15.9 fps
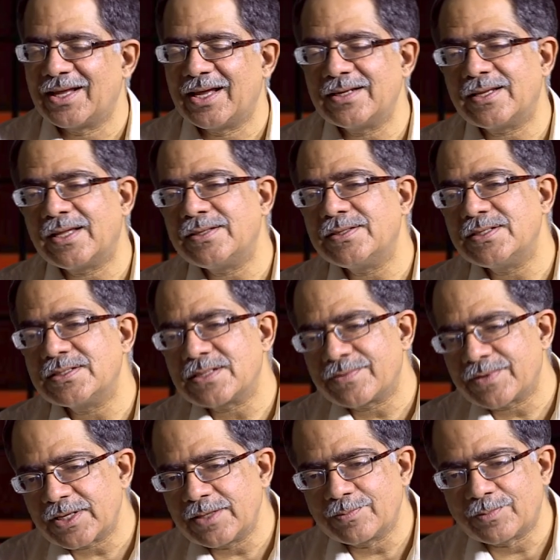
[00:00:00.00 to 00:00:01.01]
And, and these are
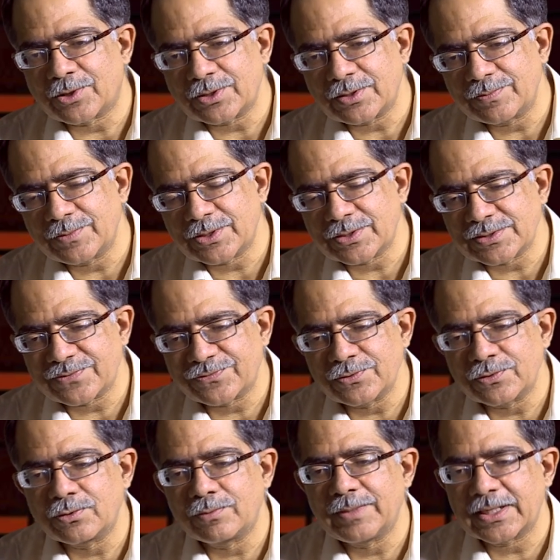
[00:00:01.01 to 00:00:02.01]
very important because if
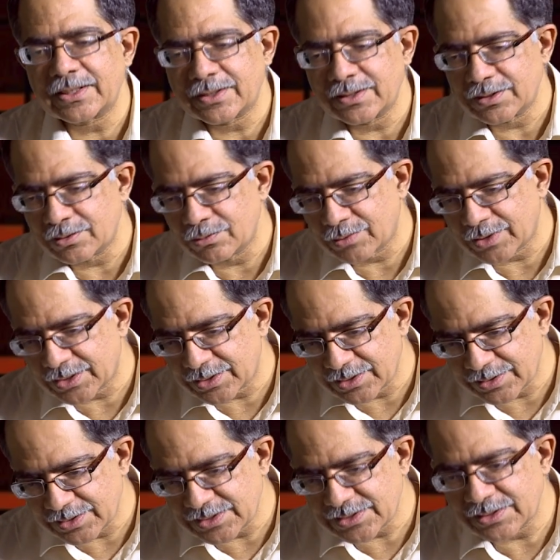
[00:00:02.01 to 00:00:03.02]
you go back and look at
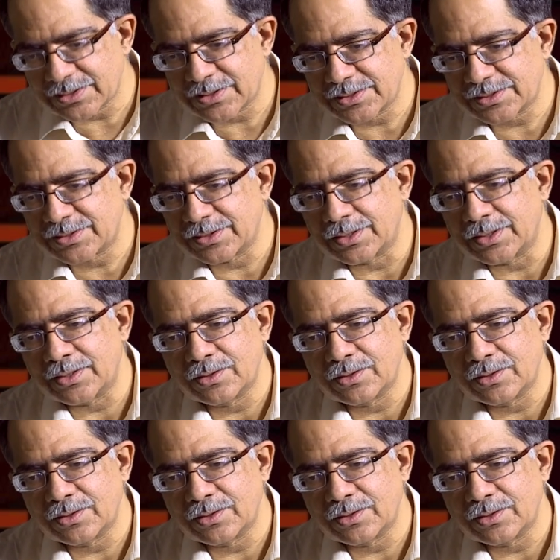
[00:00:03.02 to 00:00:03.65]
the recent history,